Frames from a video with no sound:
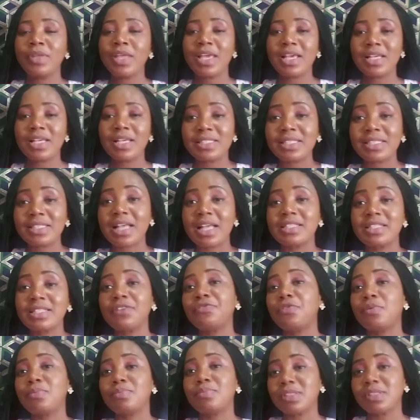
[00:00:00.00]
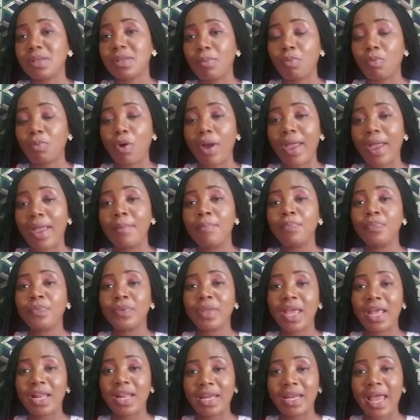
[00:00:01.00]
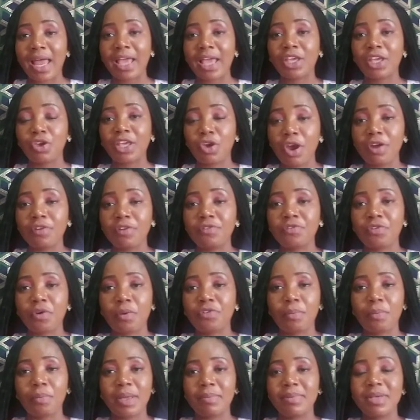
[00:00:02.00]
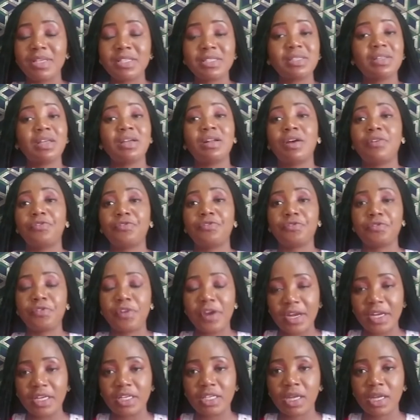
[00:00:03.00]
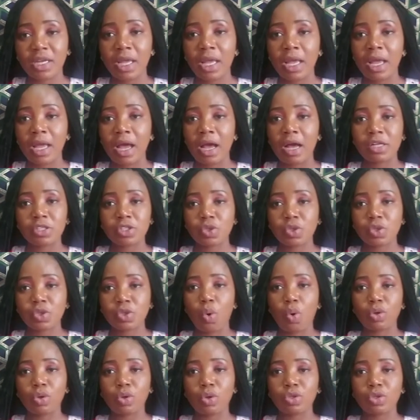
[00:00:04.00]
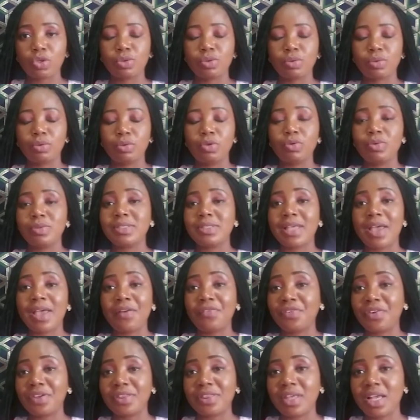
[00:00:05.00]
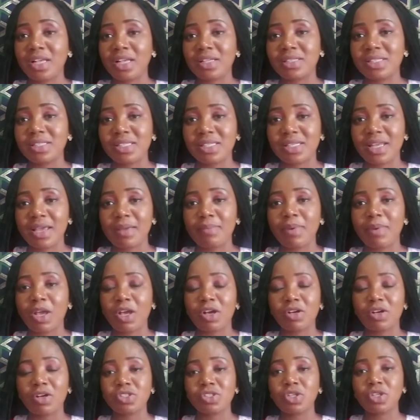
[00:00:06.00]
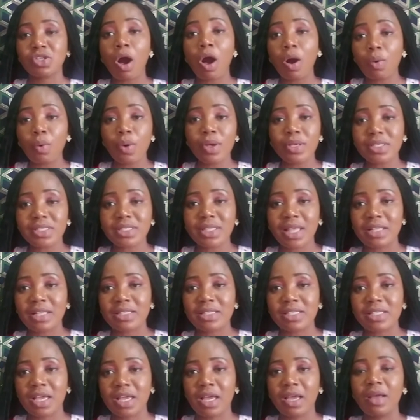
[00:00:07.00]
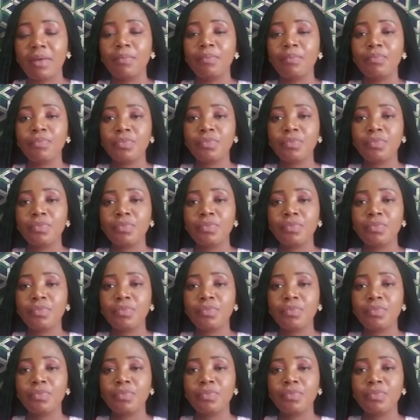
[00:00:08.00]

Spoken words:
He started from somewhere, and like you heard from him, he's not afraid at all to lose everything today, because always starting,